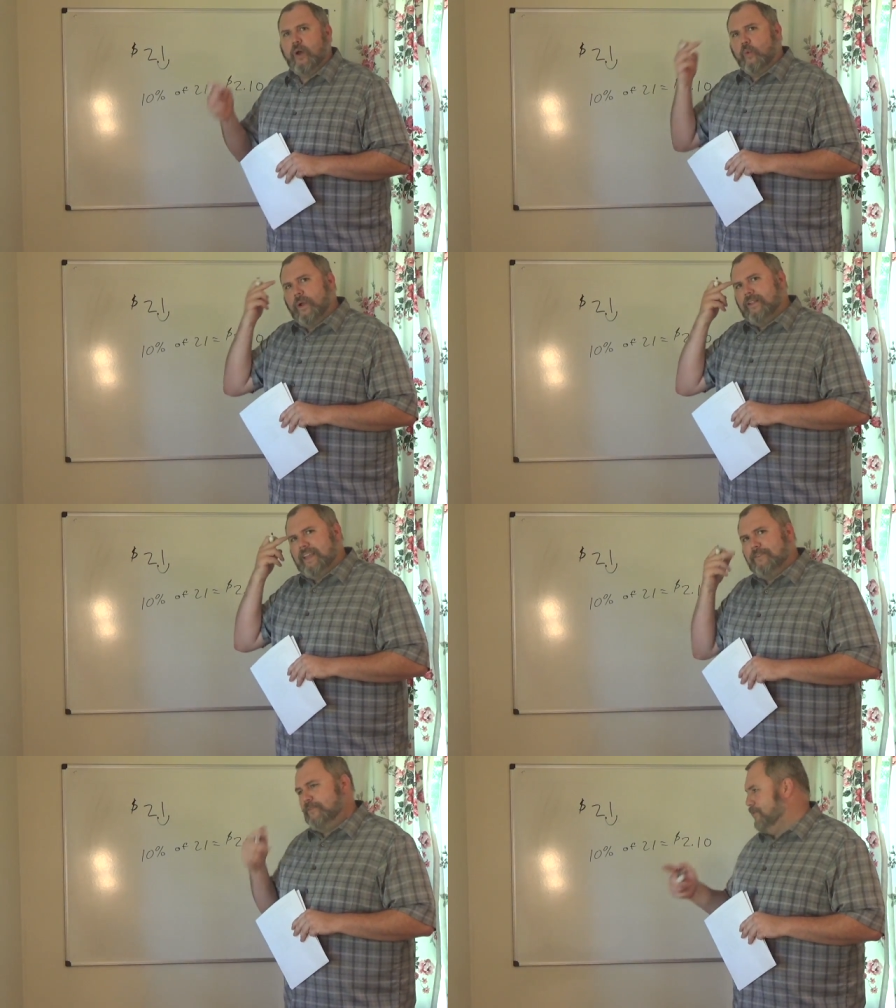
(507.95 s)
Well,
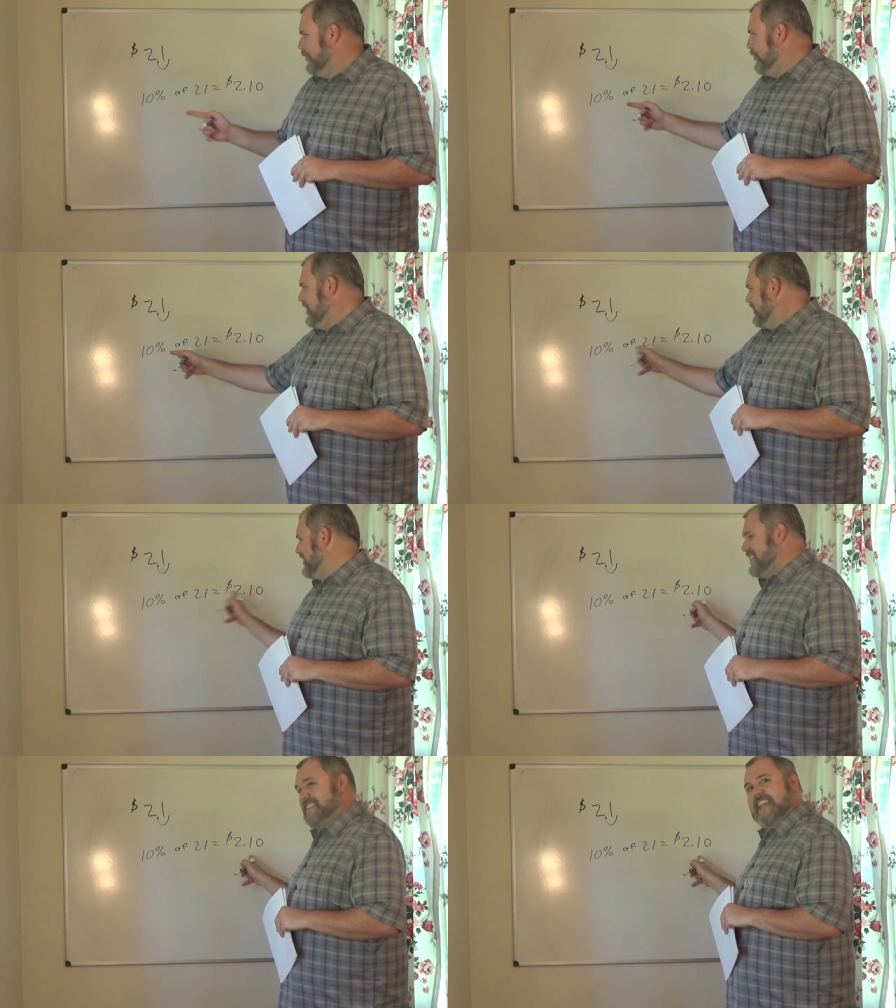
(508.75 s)
if
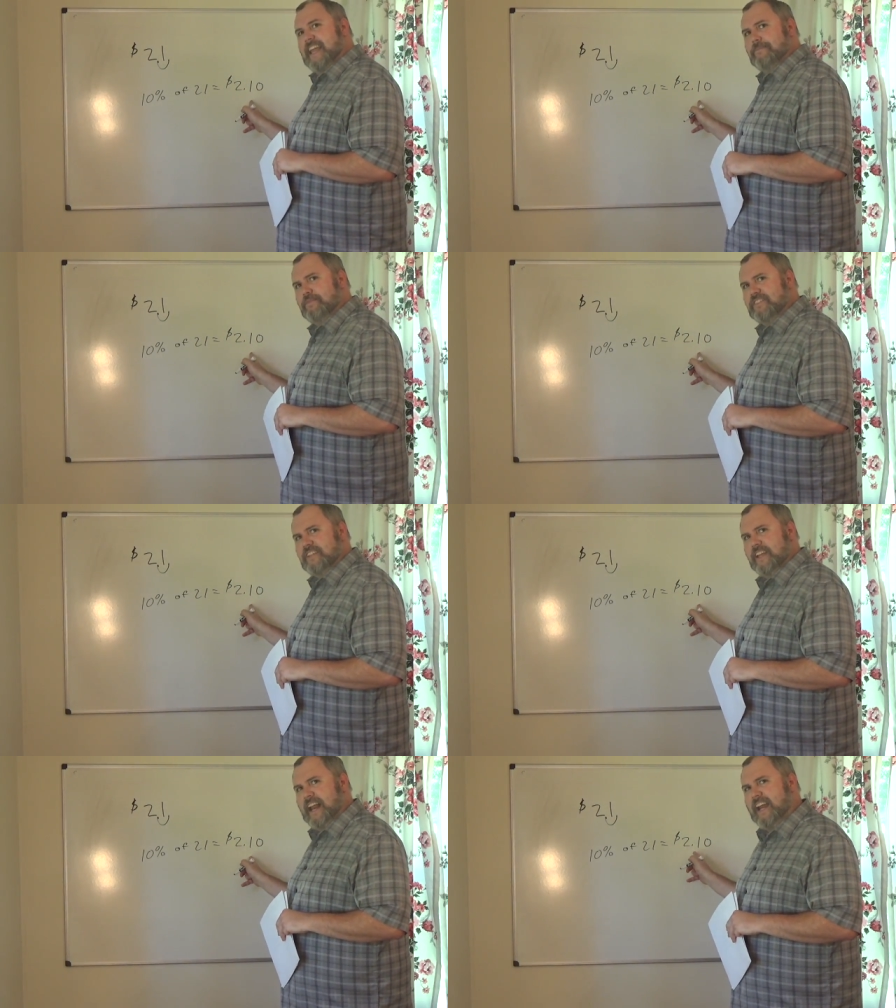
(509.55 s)
this is
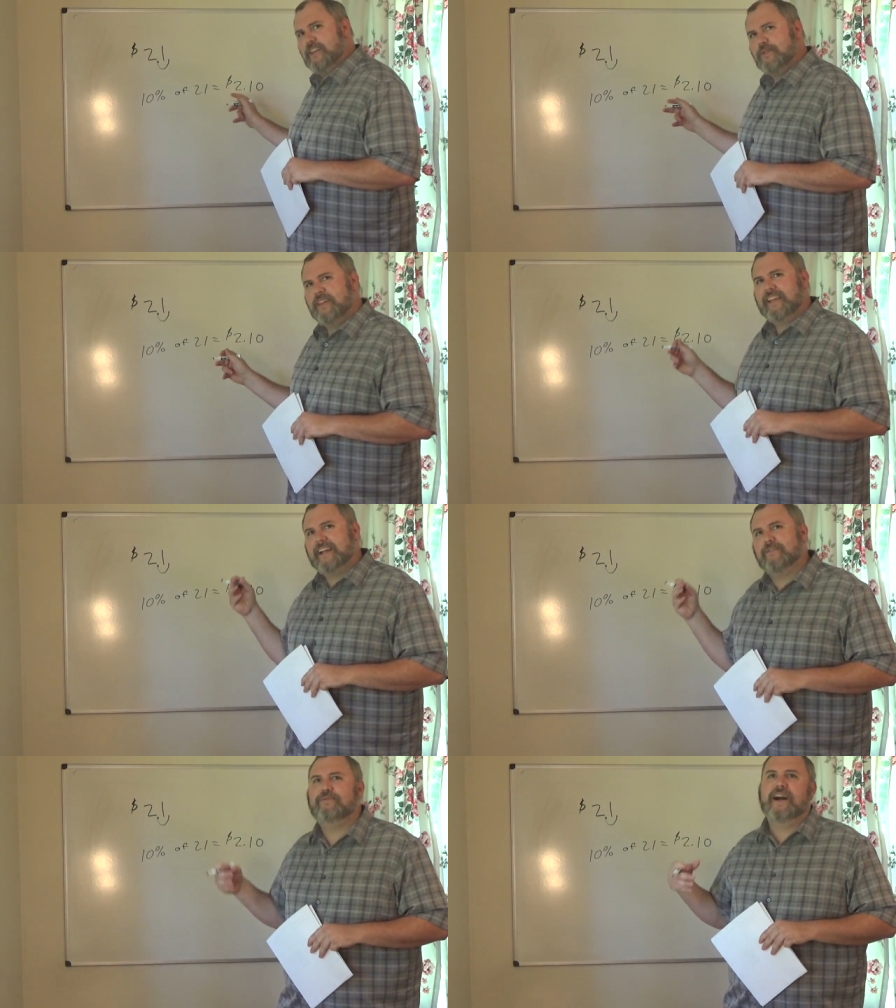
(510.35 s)
10%, how do you think I
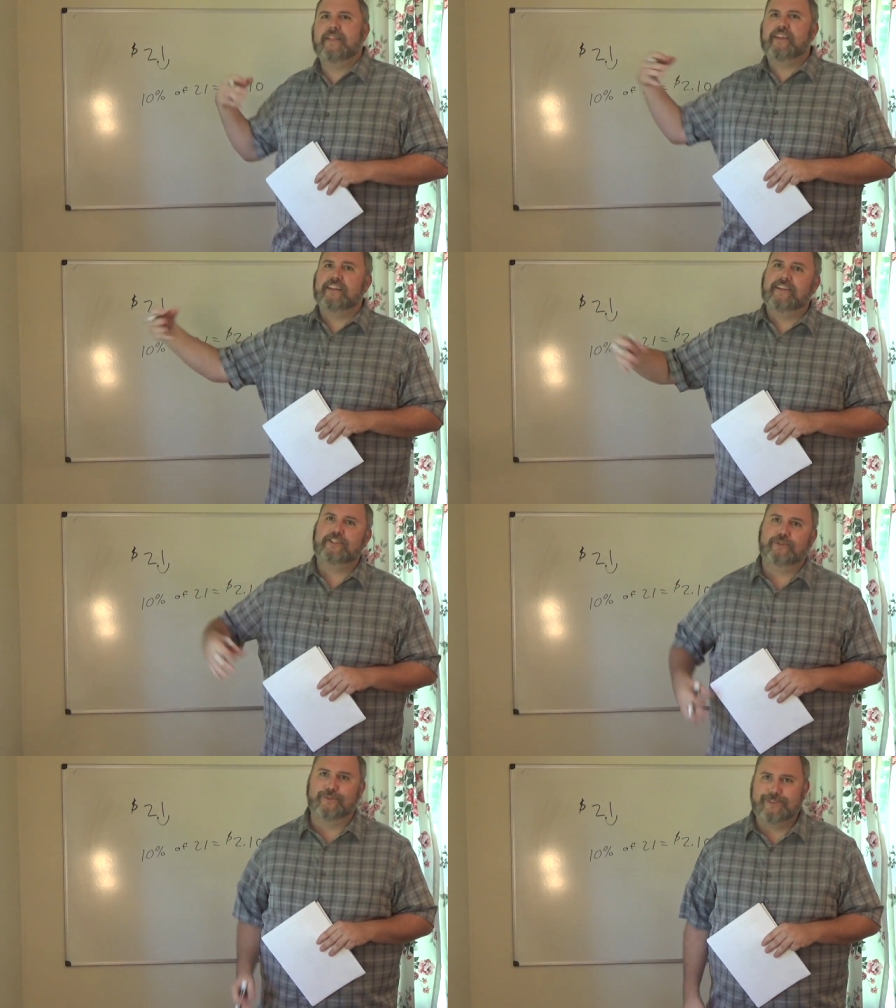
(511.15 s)
can find the
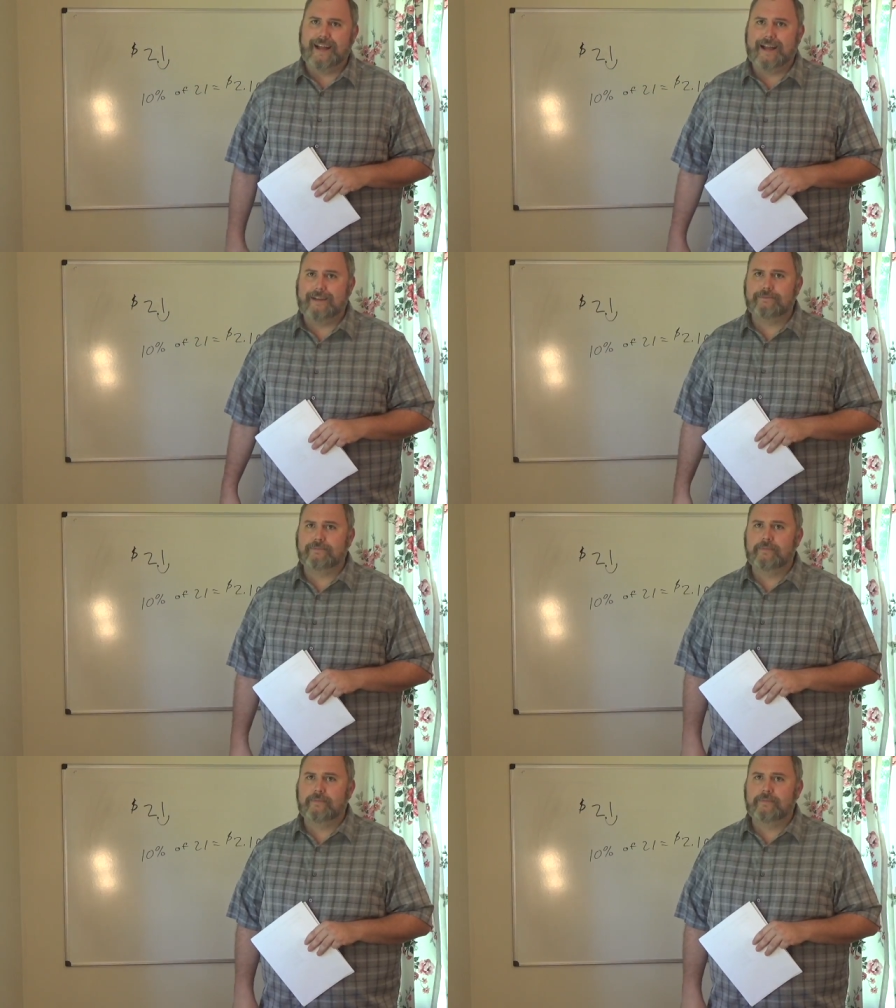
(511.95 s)
additional 5?